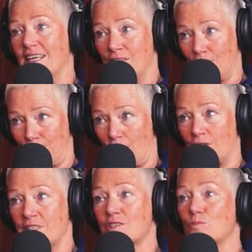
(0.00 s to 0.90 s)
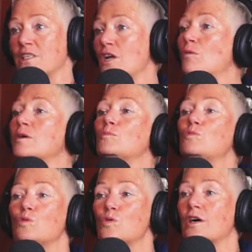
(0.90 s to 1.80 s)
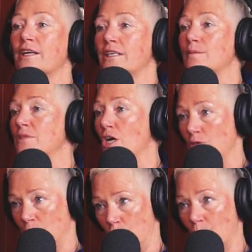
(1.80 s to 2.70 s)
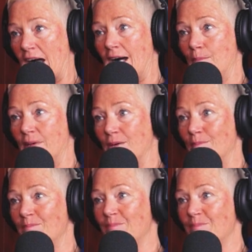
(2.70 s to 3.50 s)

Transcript: in the forest where no one will walk on him, no one will harm him.